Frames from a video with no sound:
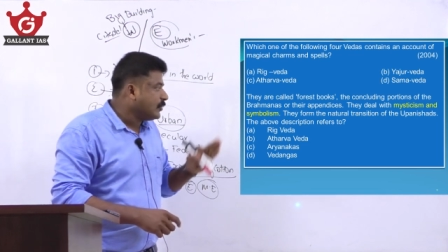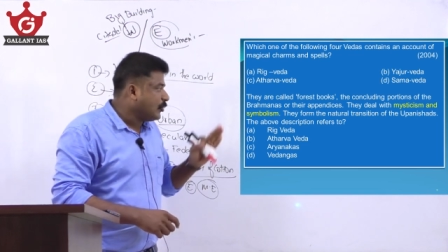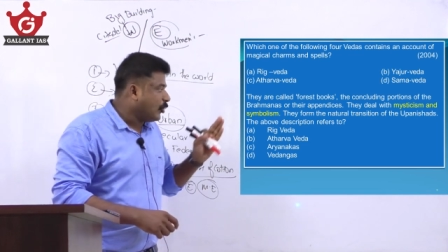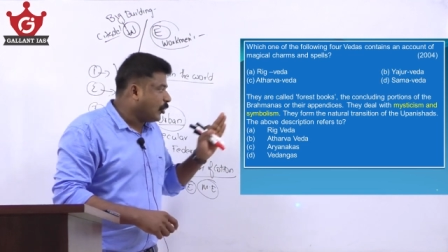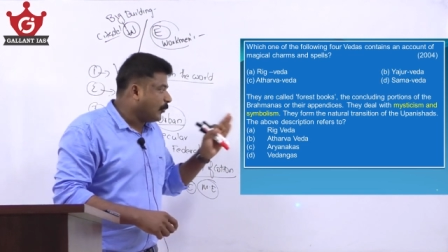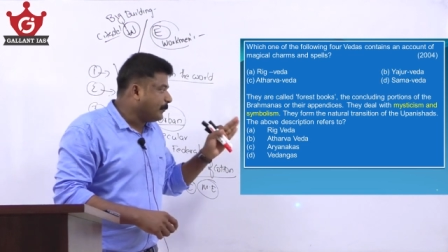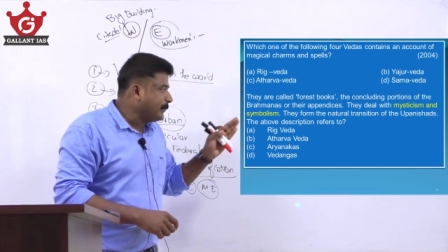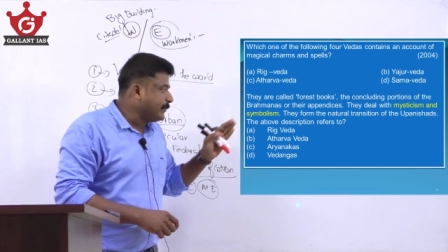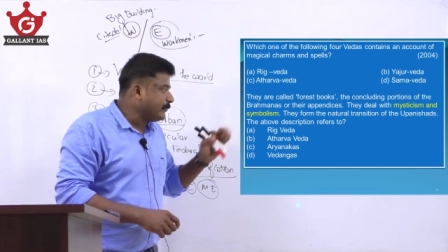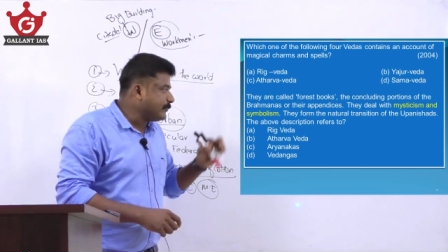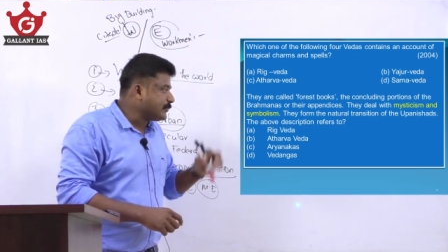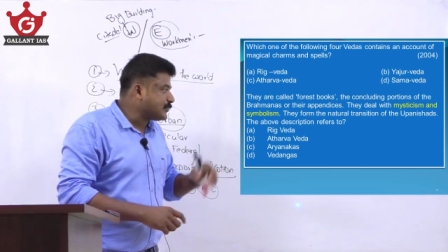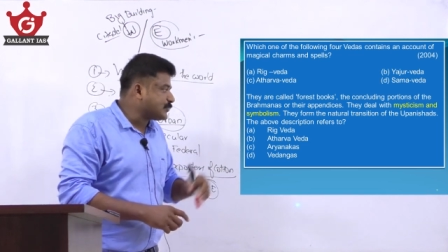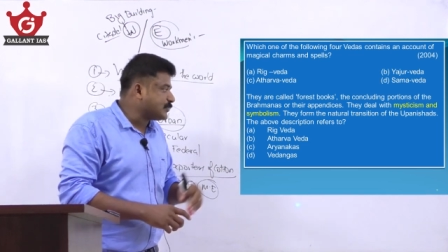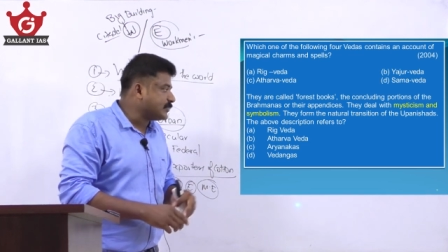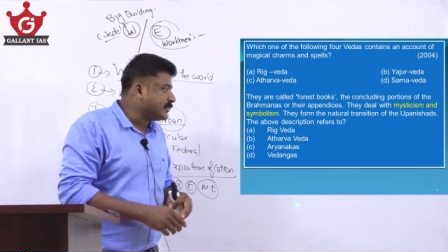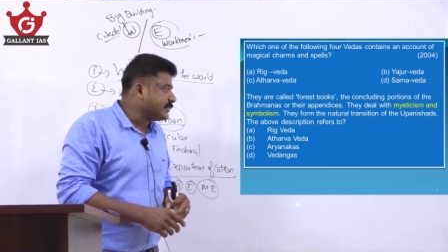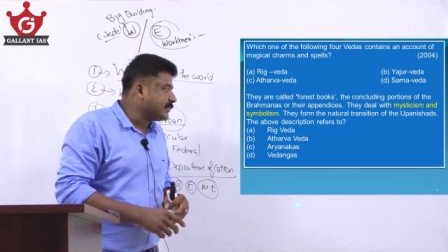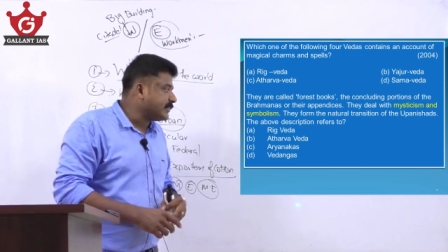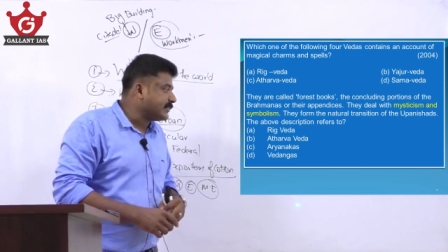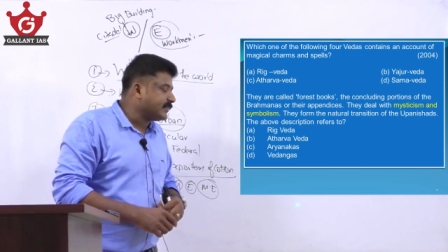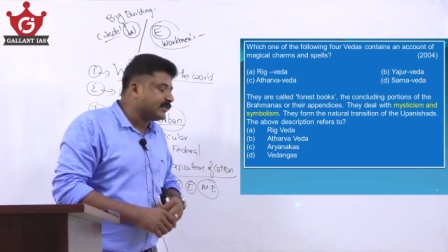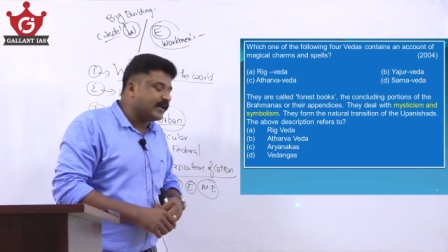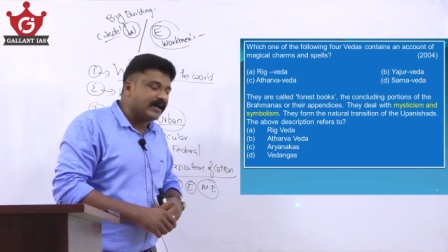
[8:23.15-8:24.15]

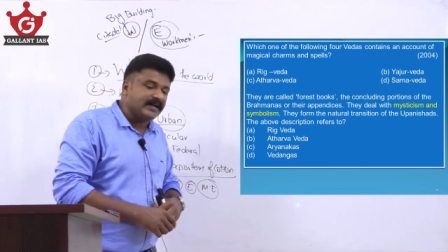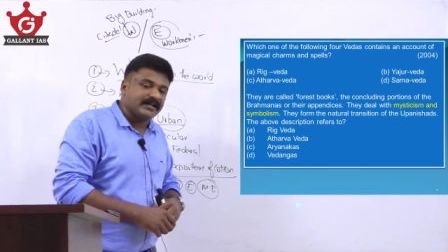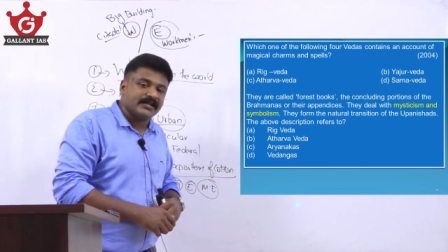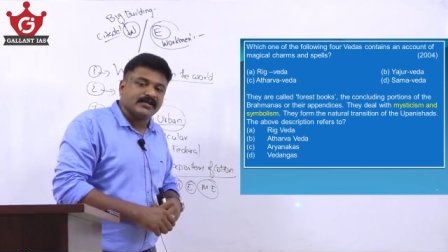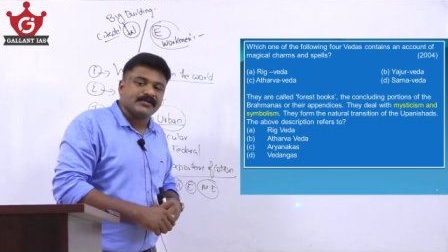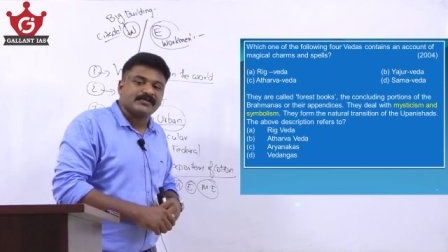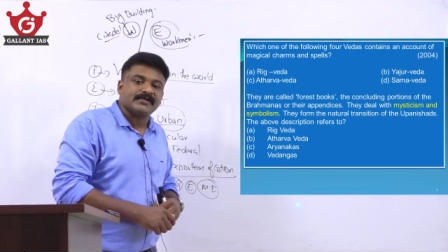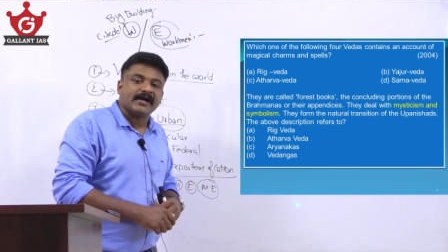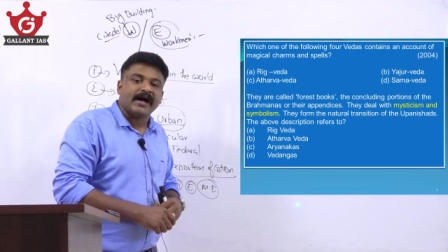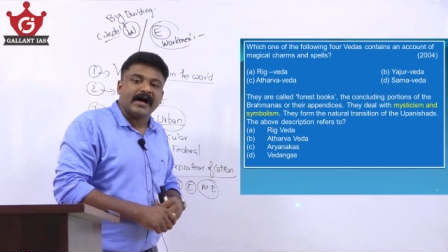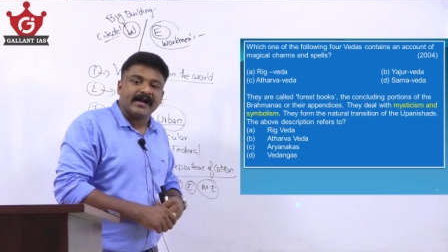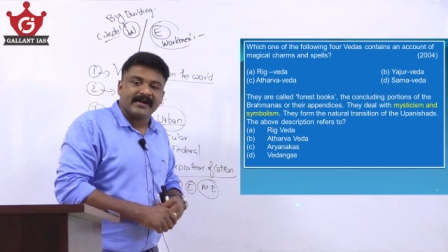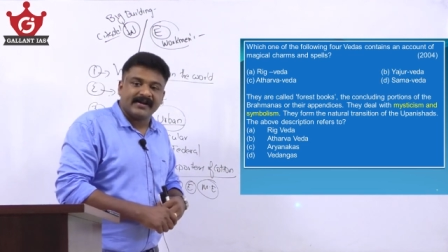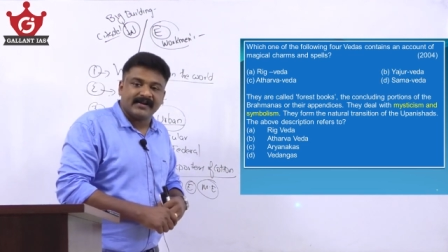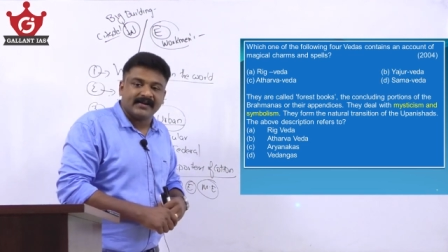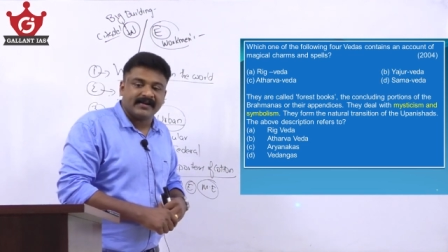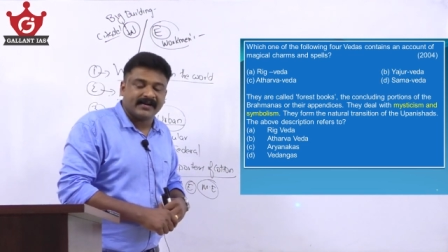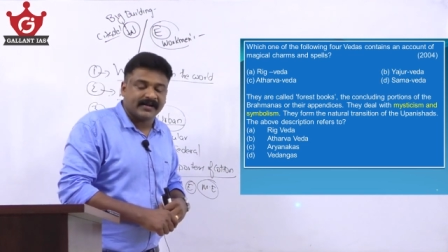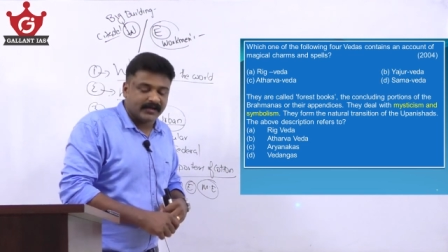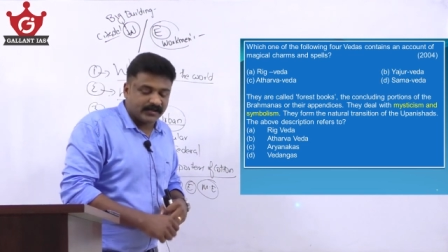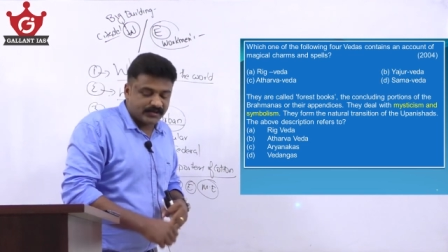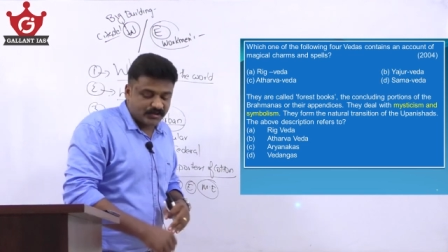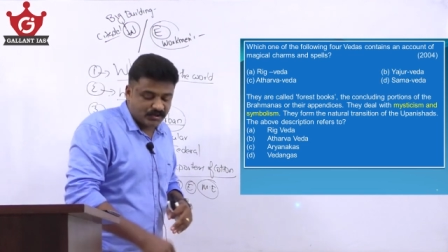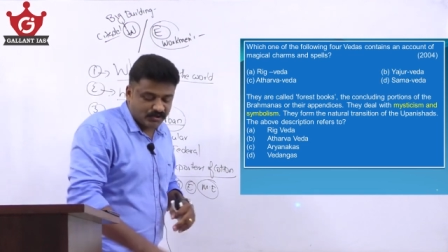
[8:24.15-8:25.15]
Obviously, that is
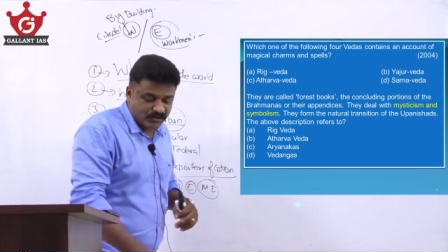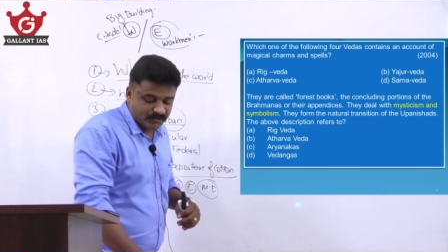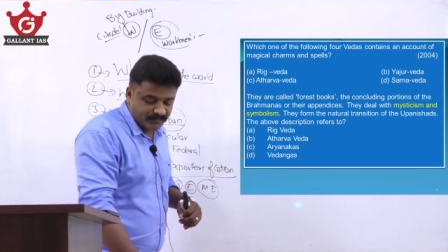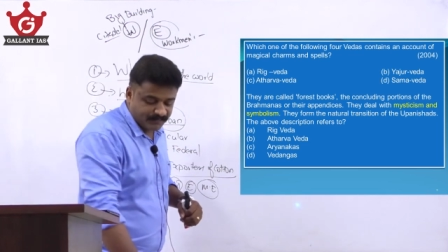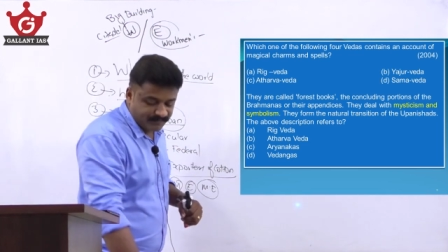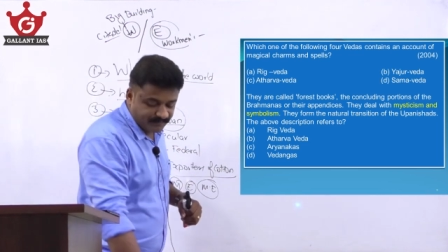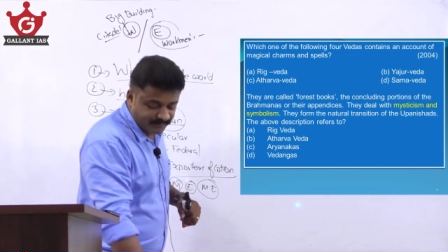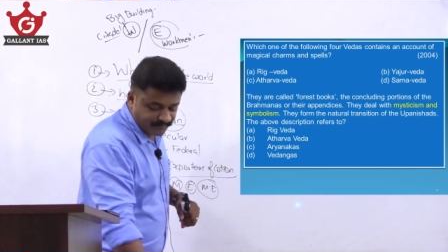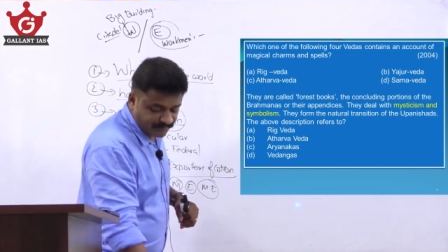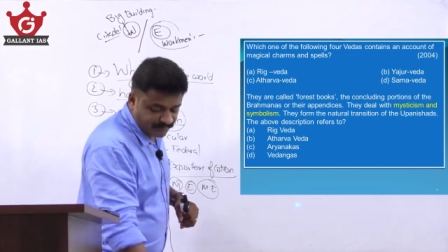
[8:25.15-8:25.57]
Aranyakas.